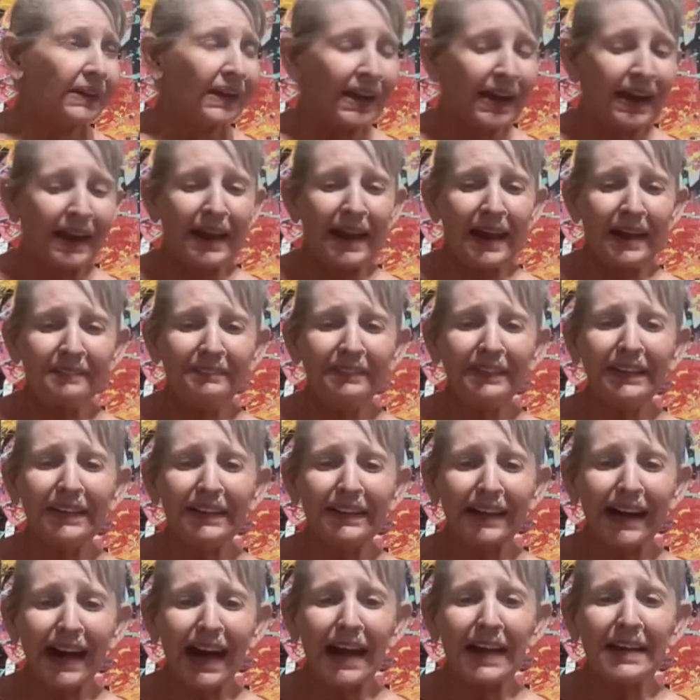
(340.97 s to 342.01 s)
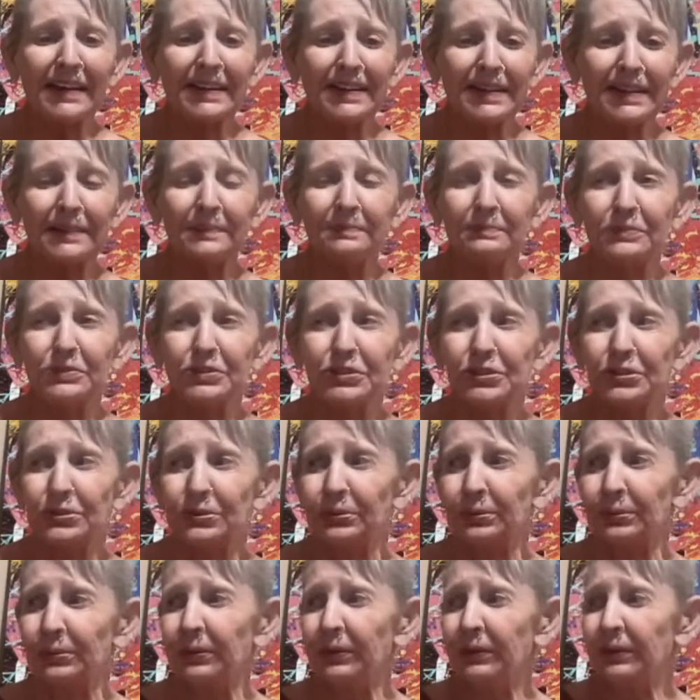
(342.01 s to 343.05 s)
I haven't got him
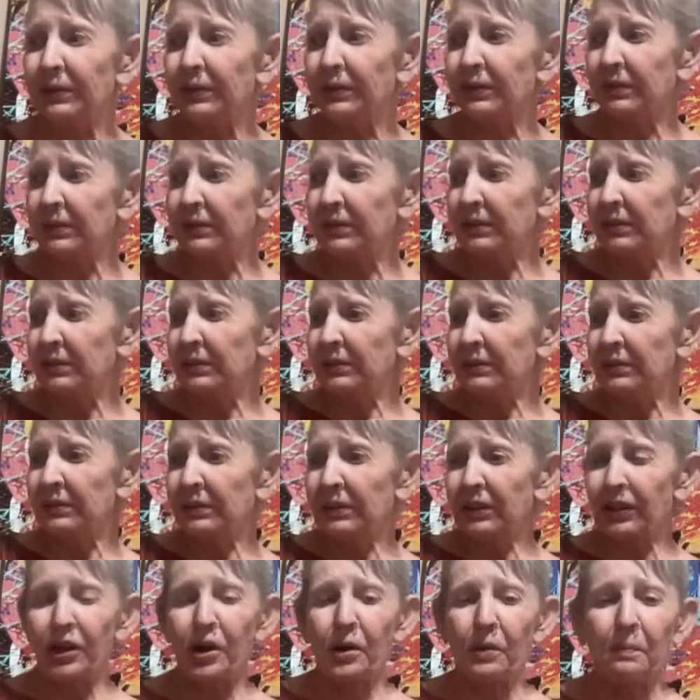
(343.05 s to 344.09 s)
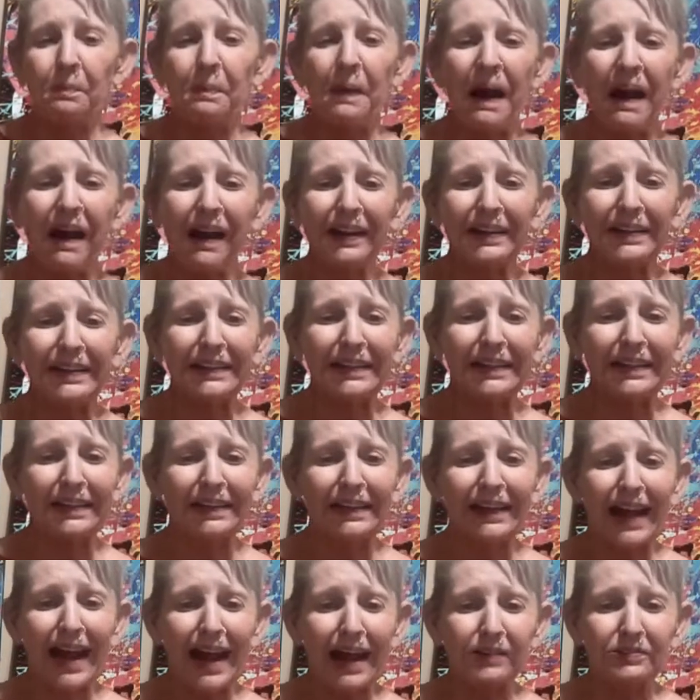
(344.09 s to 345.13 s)
to go
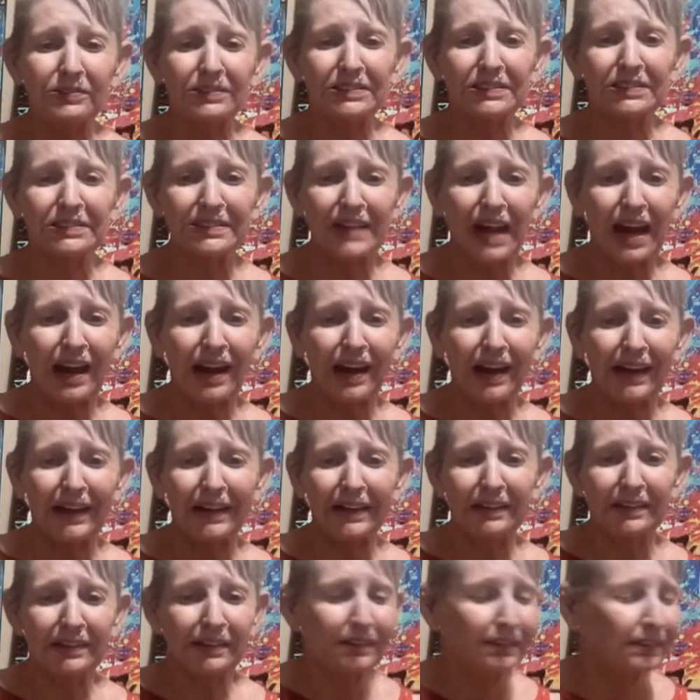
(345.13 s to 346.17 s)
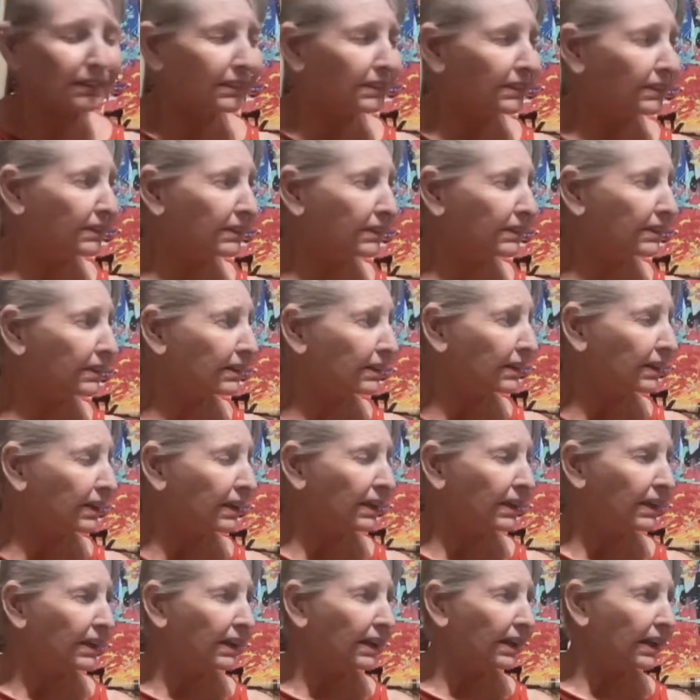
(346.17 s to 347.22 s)
pottying outside.
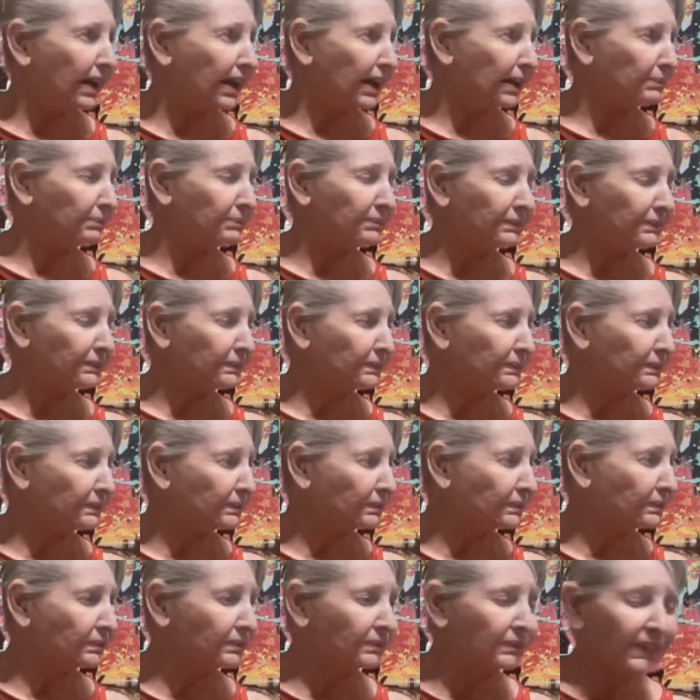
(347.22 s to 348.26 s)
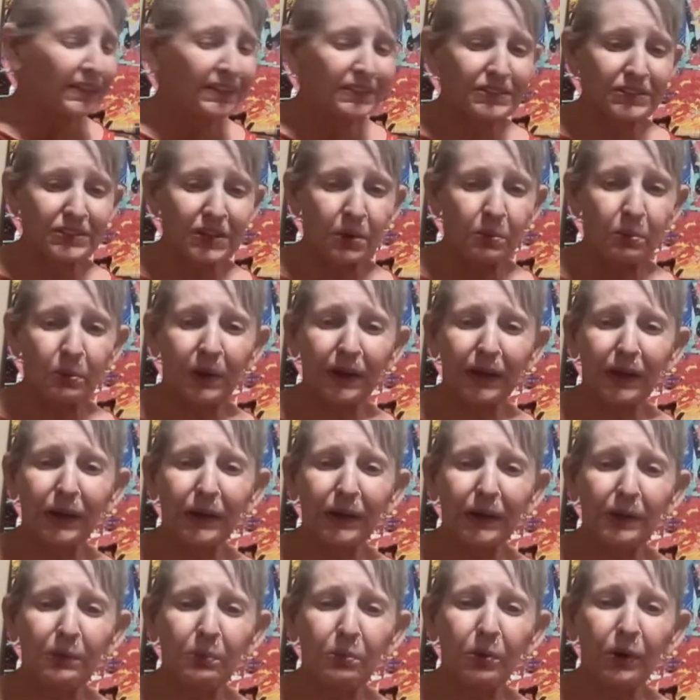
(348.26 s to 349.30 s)
Um, so we're
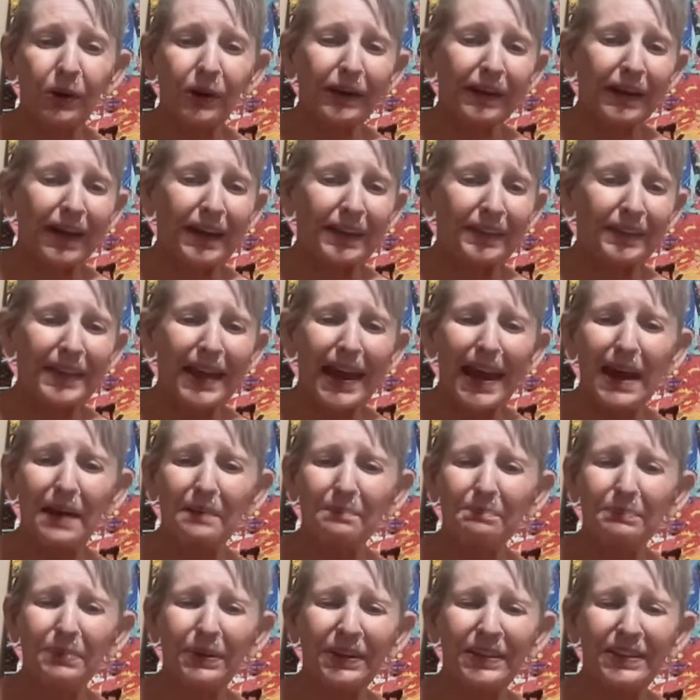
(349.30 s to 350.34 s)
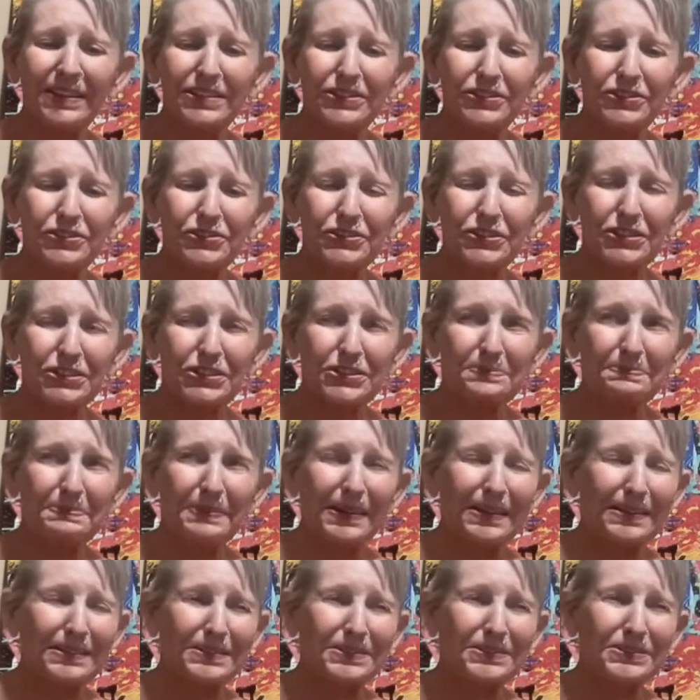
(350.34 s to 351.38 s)
going to work on that, but it's just
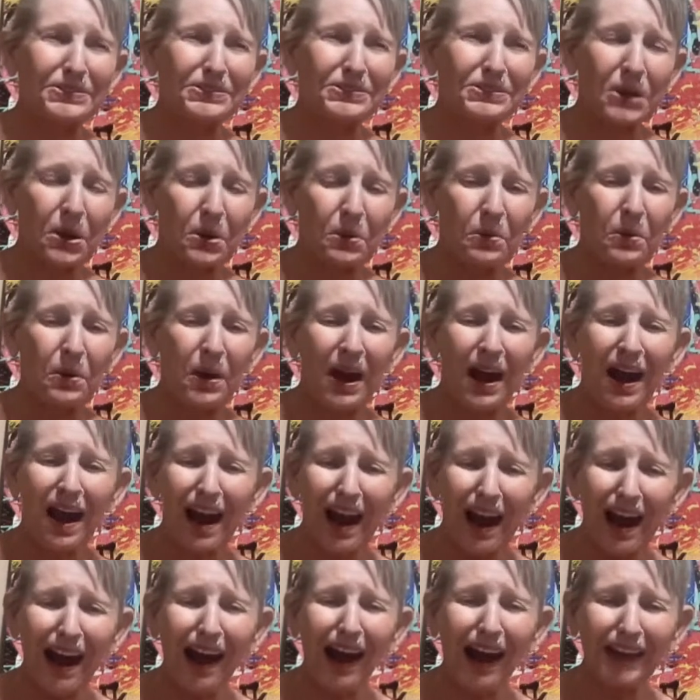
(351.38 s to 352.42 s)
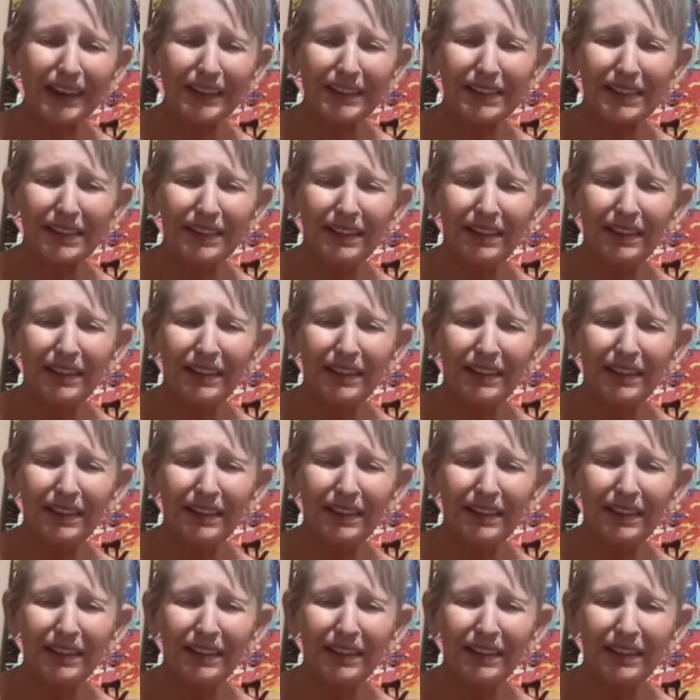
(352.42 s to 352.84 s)
been so hot